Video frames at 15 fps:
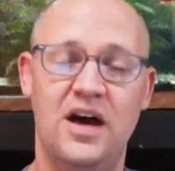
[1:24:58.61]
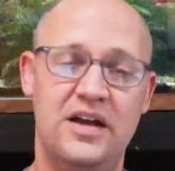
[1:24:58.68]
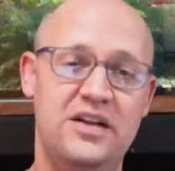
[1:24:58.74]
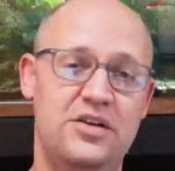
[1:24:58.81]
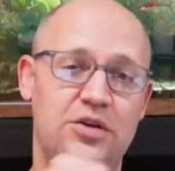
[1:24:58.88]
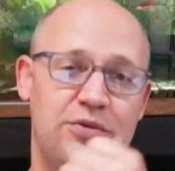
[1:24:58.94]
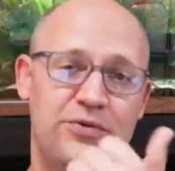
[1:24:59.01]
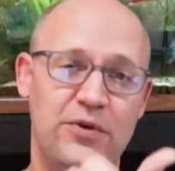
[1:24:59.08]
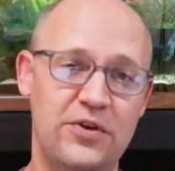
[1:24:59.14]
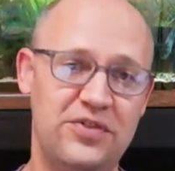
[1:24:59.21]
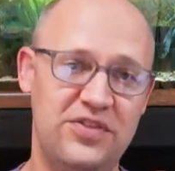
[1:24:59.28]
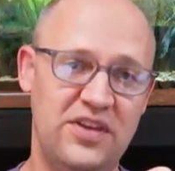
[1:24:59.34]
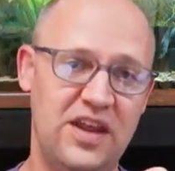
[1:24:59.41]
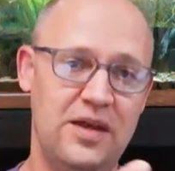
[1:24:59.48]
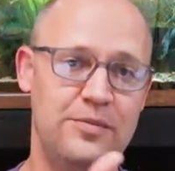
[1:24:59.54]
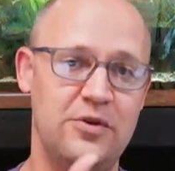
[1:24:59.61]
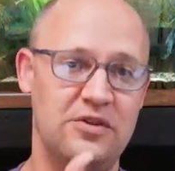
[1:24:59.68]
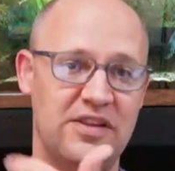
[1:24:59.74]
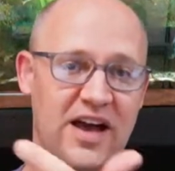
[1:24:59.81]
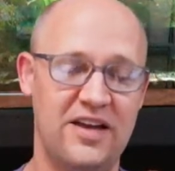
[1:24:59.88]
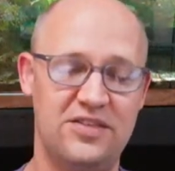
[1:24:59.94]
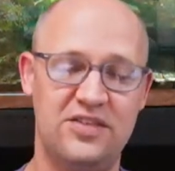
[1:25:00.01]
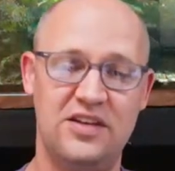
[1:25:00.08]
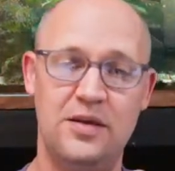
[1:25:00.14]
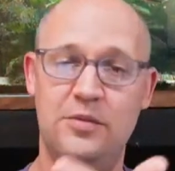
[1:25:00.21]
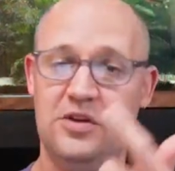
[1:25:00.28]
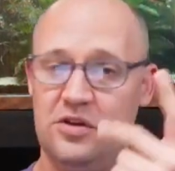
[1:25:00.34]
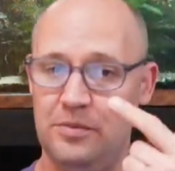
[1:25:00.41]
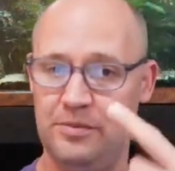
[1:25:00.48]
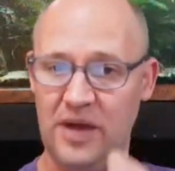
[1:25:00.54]
I need your first name, your last
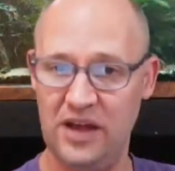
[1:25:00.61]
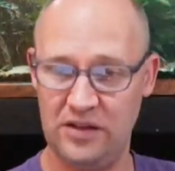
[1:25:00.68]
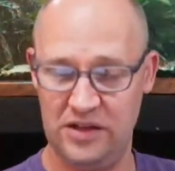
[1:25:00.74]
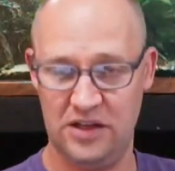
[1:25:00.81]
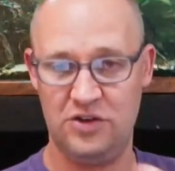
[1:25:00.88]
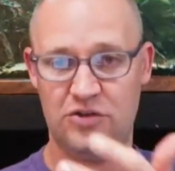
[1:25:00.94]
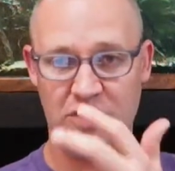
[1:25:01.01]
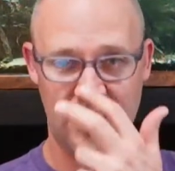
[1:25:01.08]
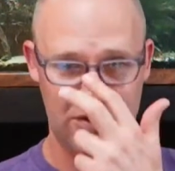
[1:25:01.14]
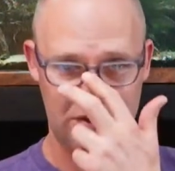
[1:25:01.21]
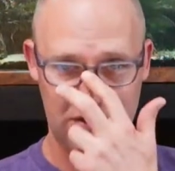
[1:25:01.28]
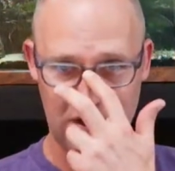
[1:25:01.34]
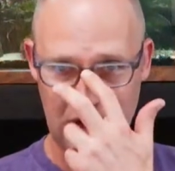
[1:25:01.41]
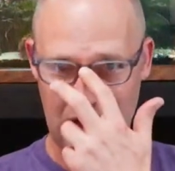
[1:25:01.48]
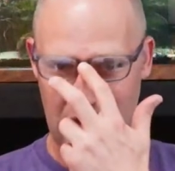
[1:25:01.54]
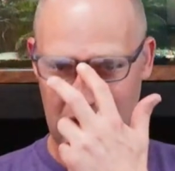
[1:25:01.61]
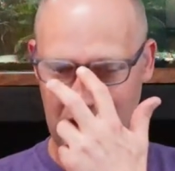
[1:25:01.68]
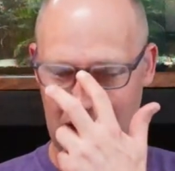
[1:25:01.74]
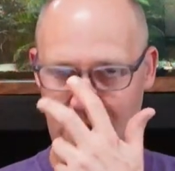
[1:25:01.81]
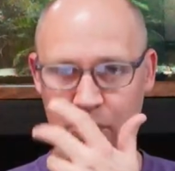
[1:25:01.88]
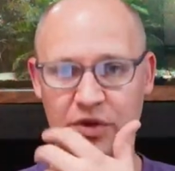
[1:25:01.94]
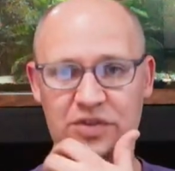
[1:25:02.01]
name, and your mailing address, and